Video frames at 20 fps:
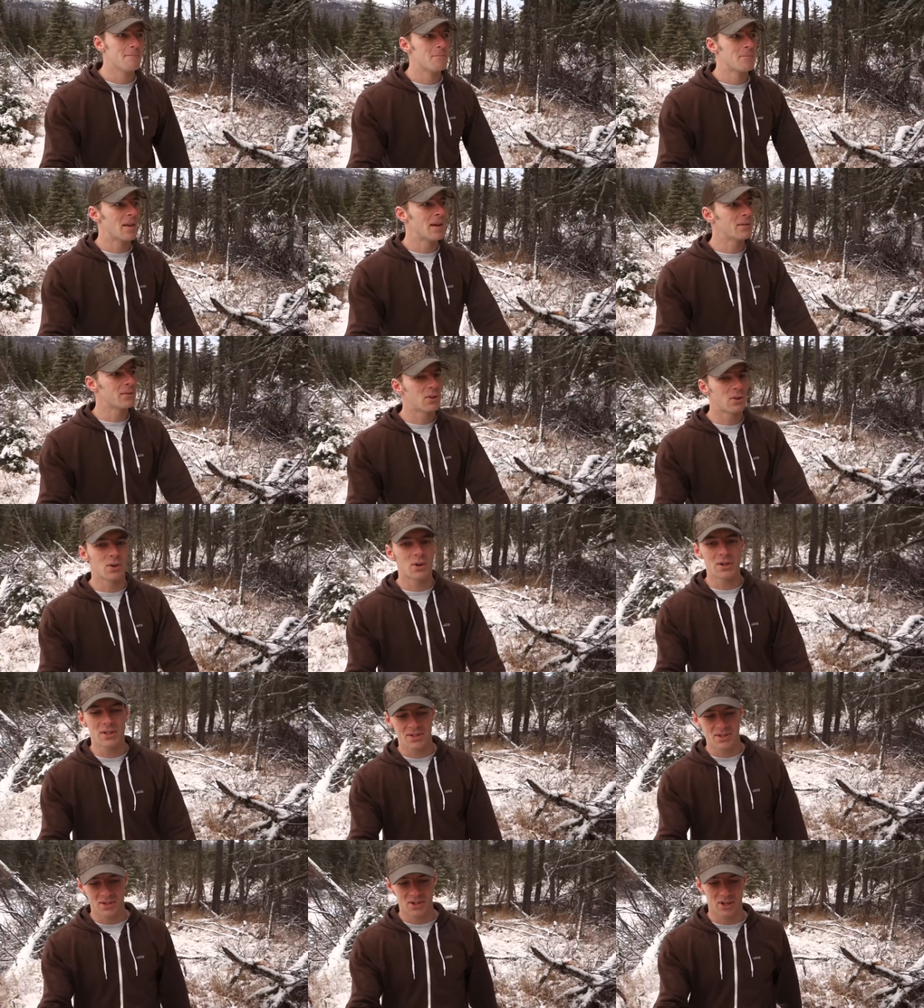Of
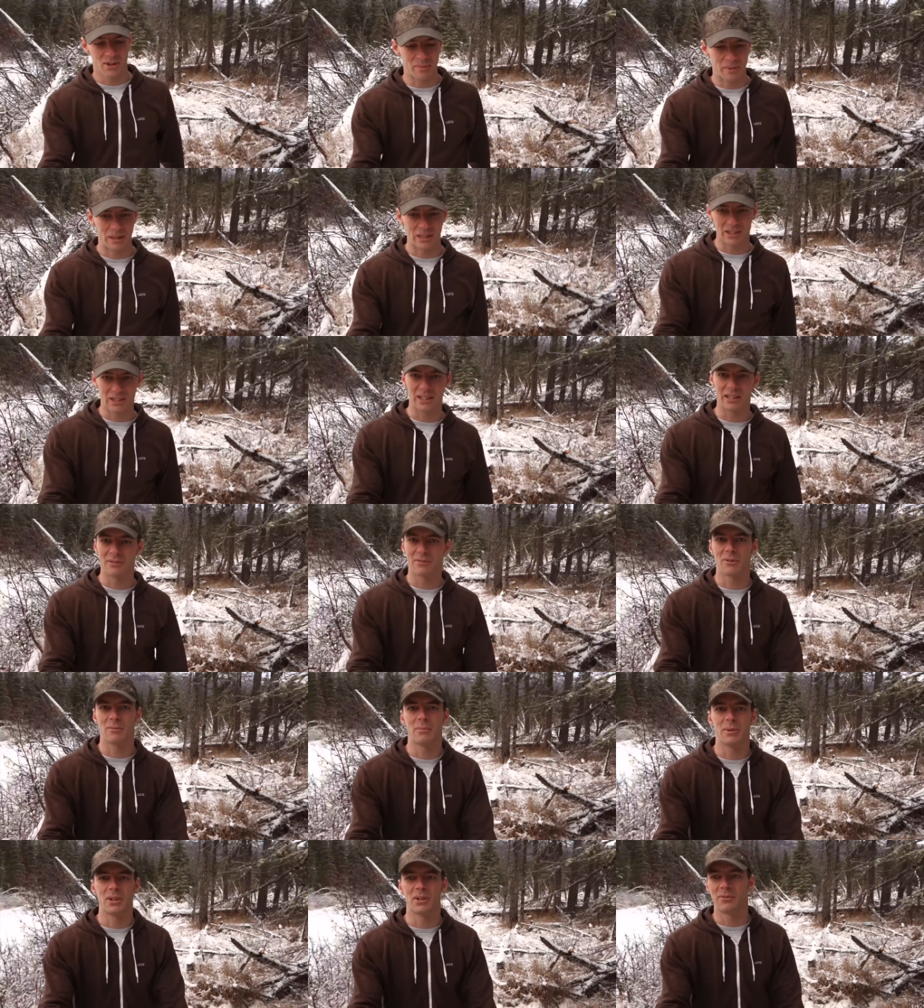course you should be looking for
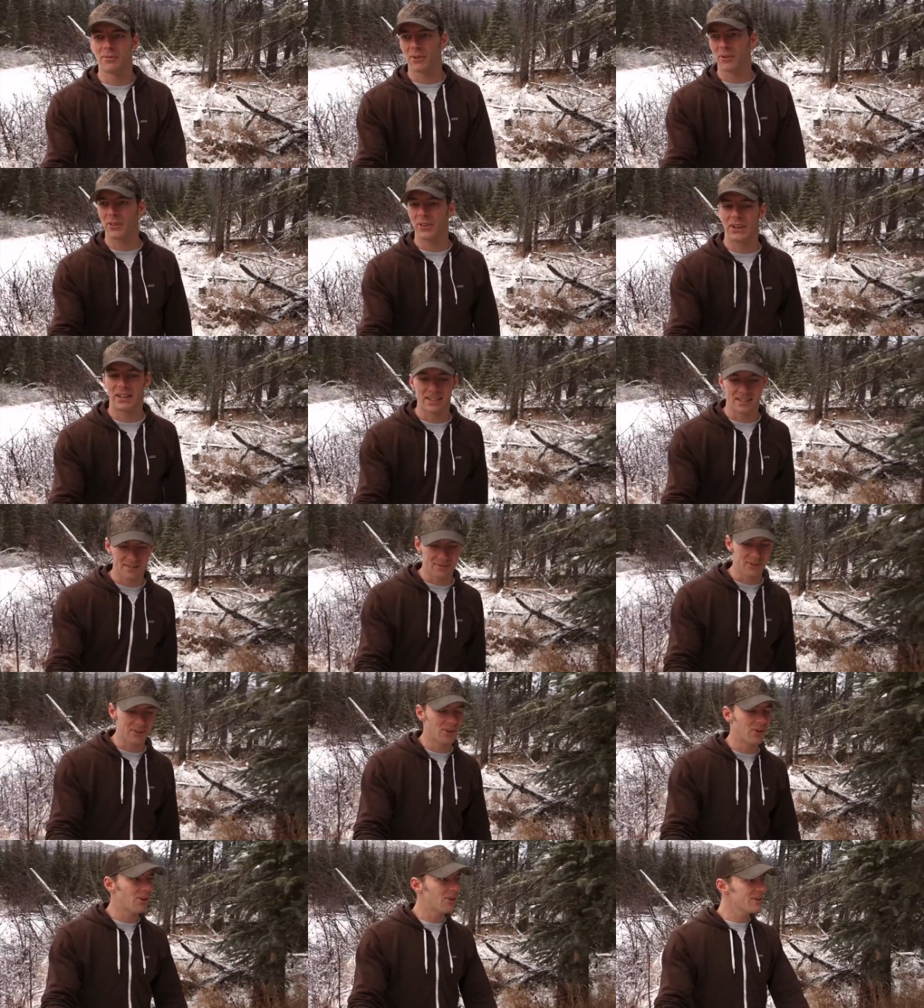beautiful things. Of
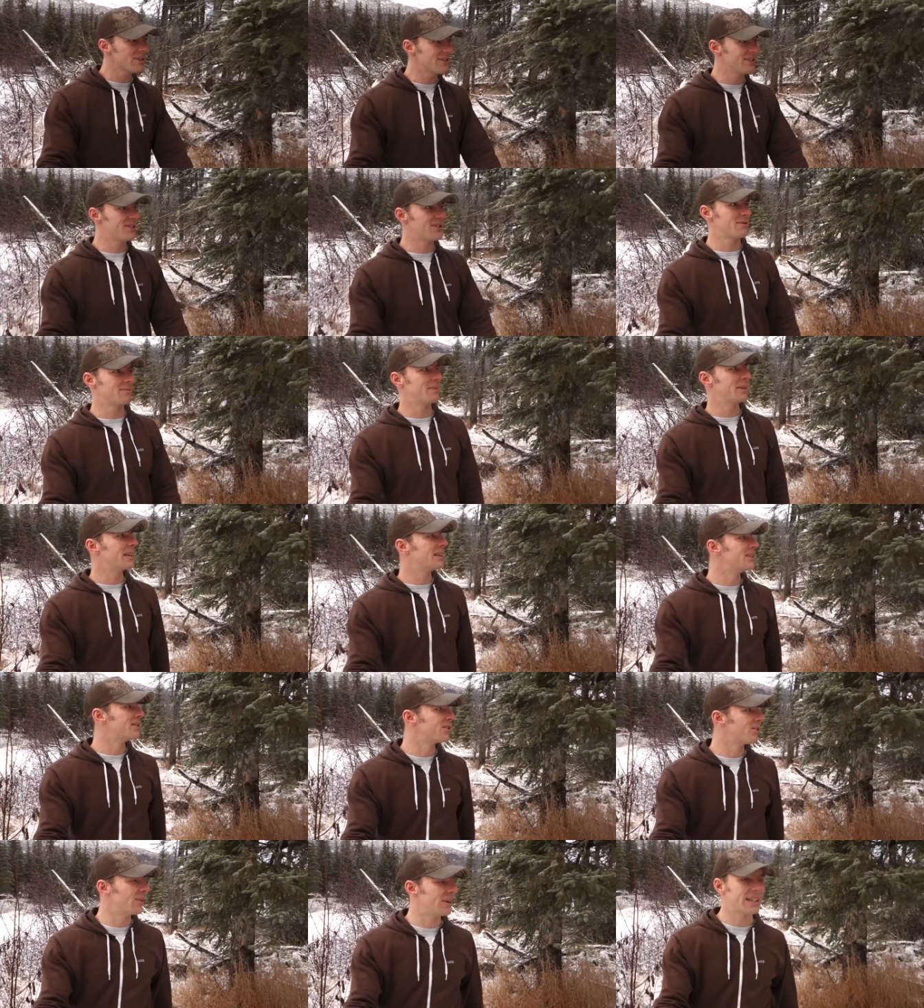course you should be
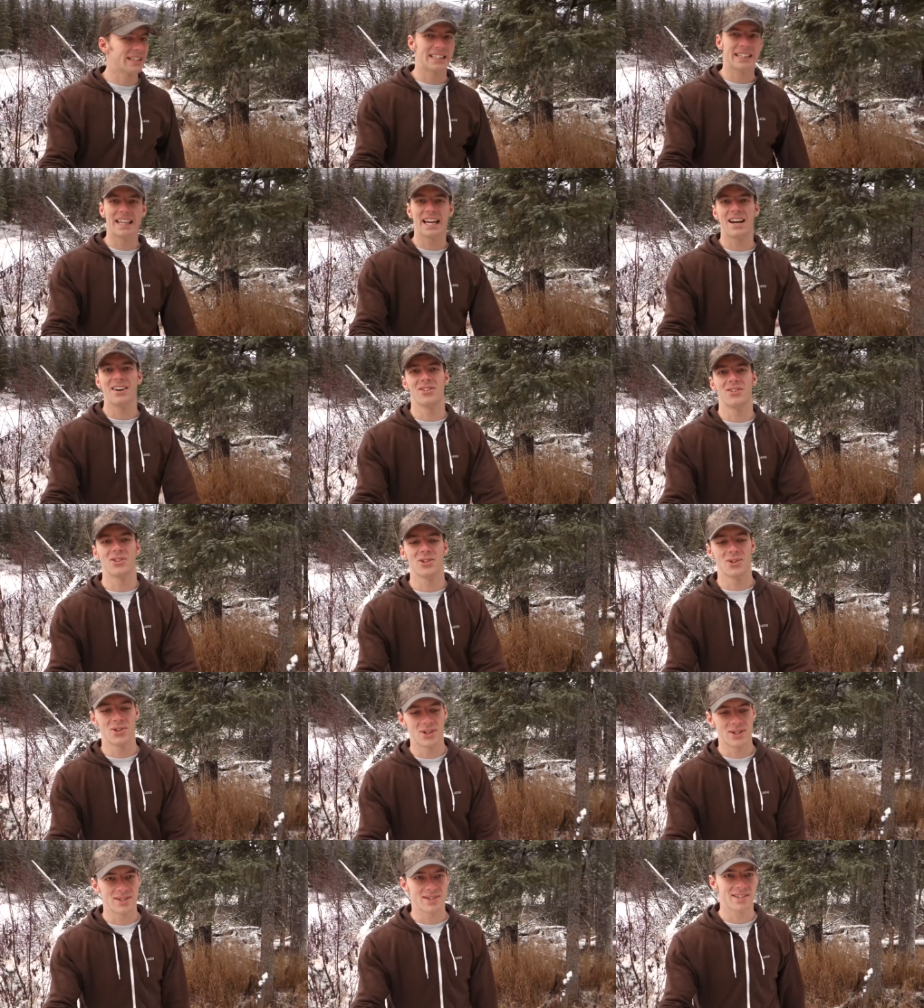enjoying the
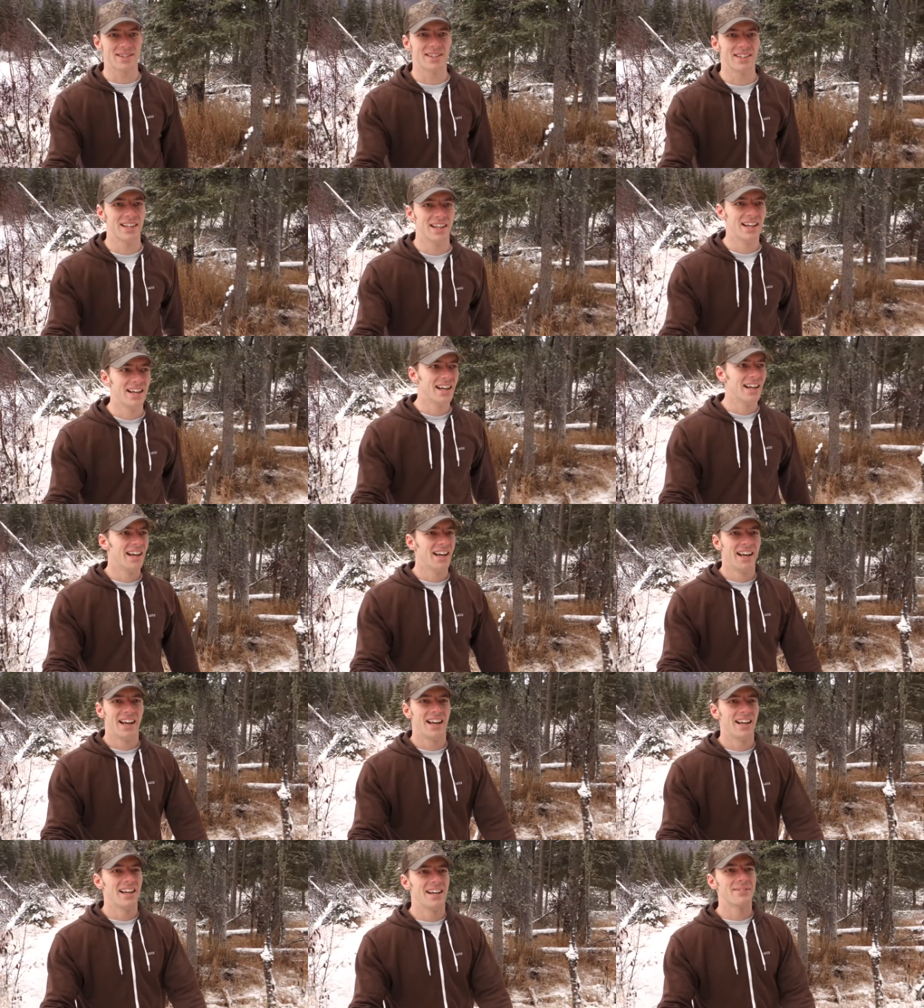outdoors. And
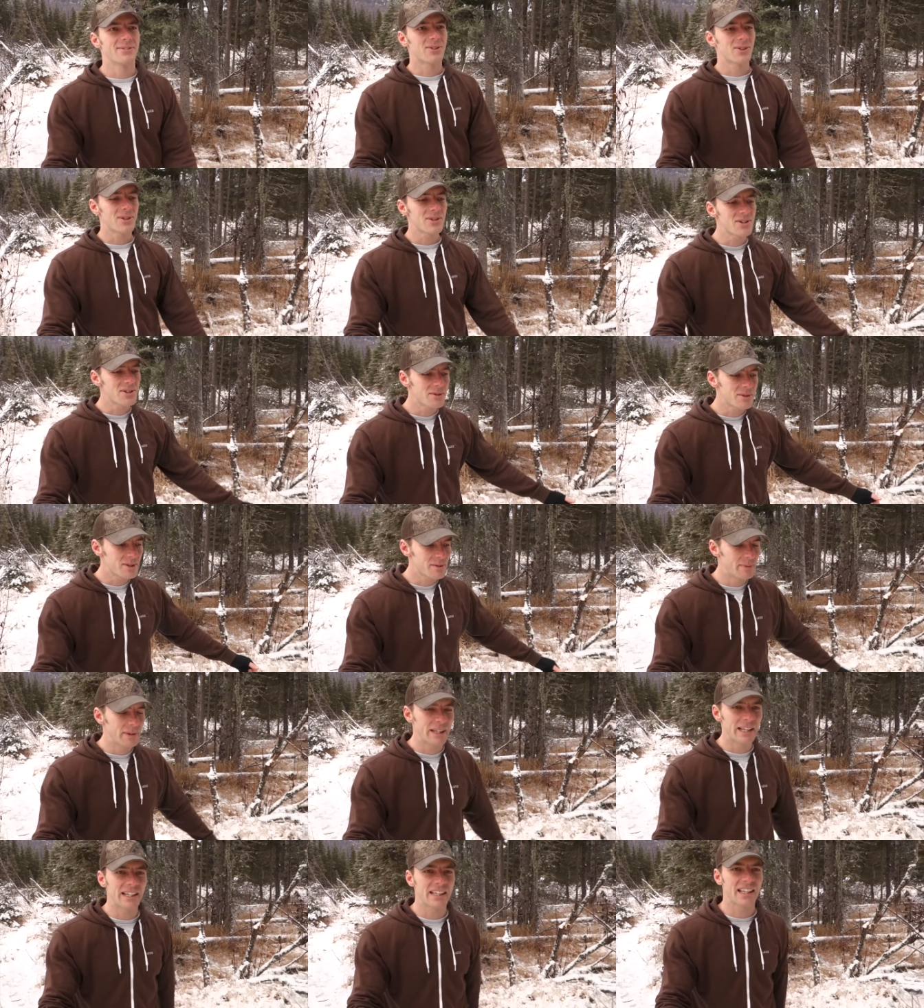of course you should
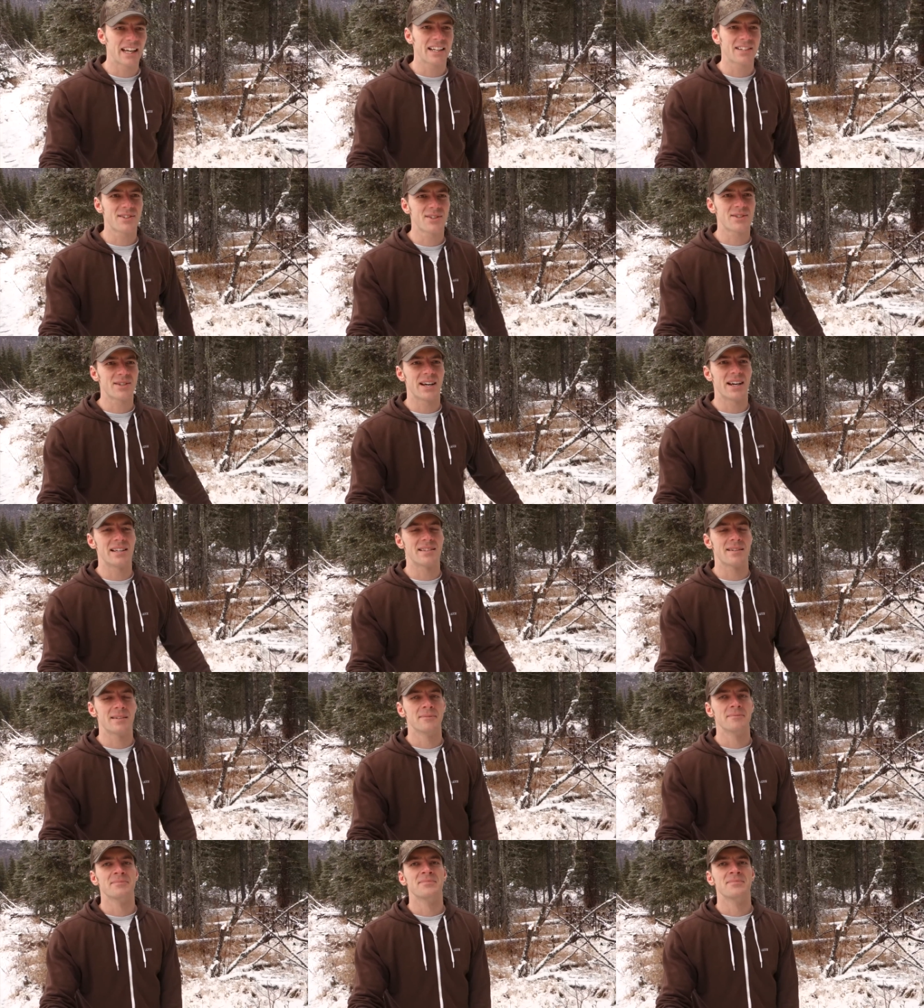be getting exercise.